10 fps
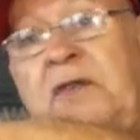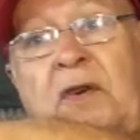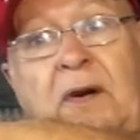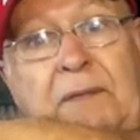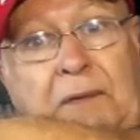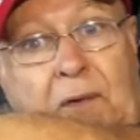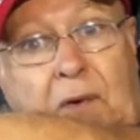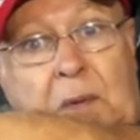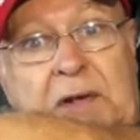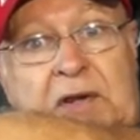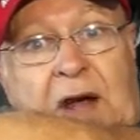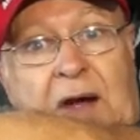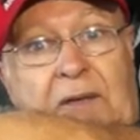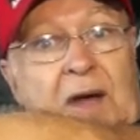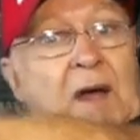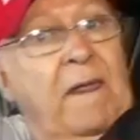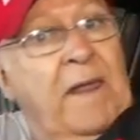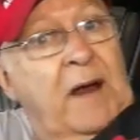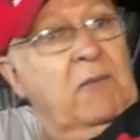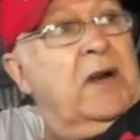drive the forward stuff.
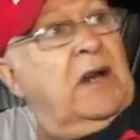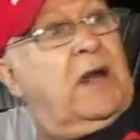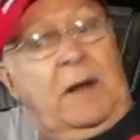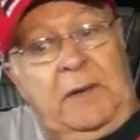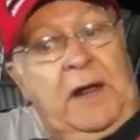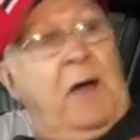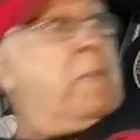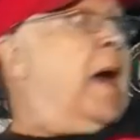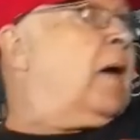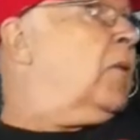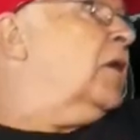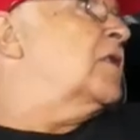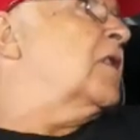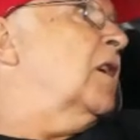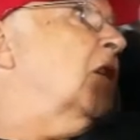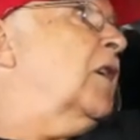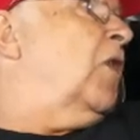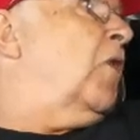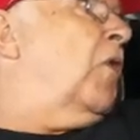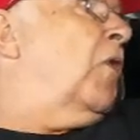Then when you come to go backwards,
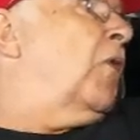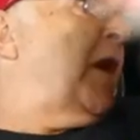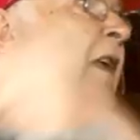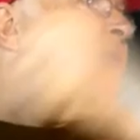you're already